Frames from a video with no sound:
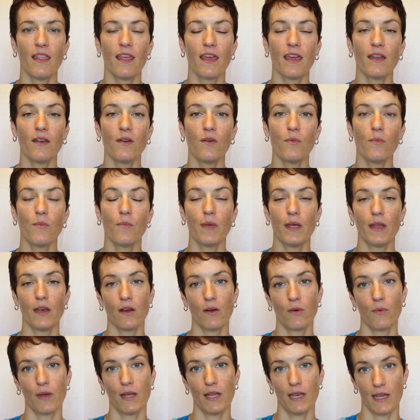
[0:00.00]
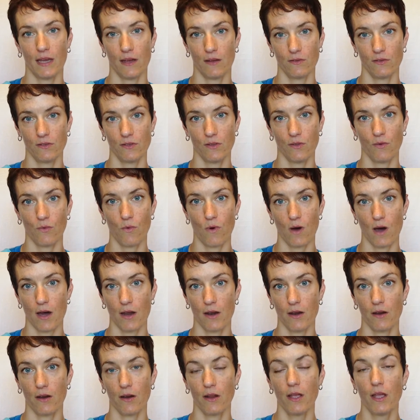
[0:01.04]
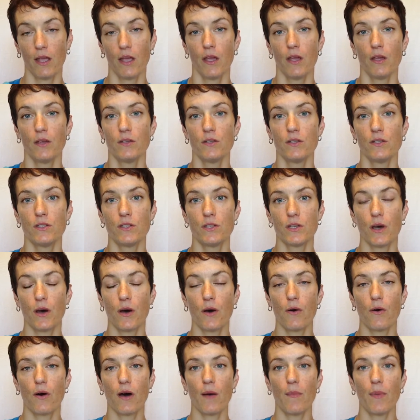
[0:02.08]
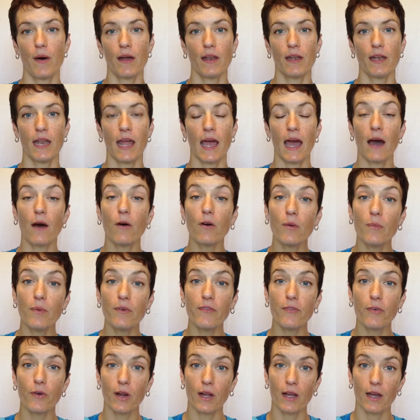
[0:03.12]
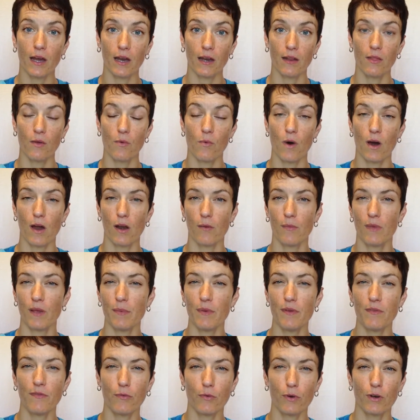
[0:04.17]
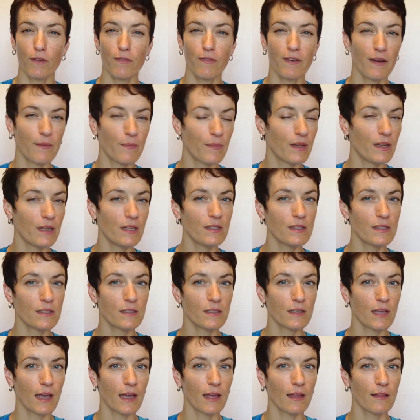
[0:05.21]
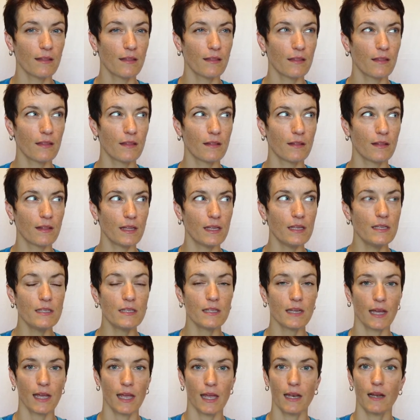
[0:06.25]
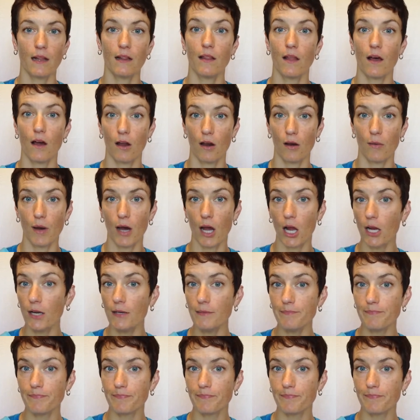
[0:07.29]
then made our way down to the water. So about an hour before I got in the water, maybe 45 minutes at the least, I ate a Larabar.